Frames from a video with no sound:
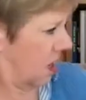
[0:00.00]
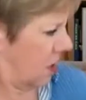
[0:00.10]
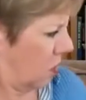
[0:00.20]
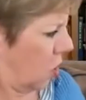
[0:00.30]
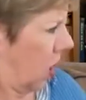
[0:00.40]

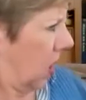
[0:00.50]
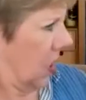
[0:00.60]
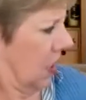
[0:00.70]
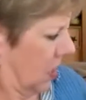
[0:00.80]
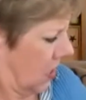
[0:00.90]
You know,
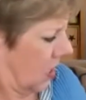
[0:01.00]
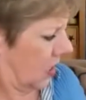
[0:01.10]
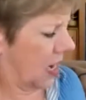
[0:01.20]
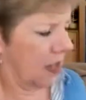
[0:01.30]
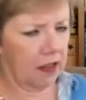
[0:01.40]
looking
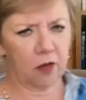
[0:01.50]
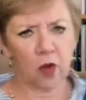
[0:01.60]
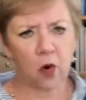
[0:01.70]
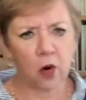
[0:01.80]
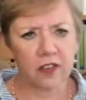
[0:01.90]
down
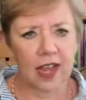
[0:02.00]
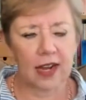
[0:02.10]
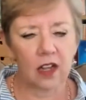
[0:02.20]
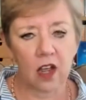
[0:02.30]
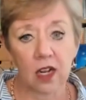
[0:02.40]
through the course
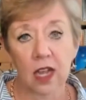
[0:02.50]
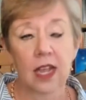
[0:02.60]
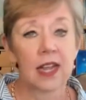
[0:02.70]
catalog,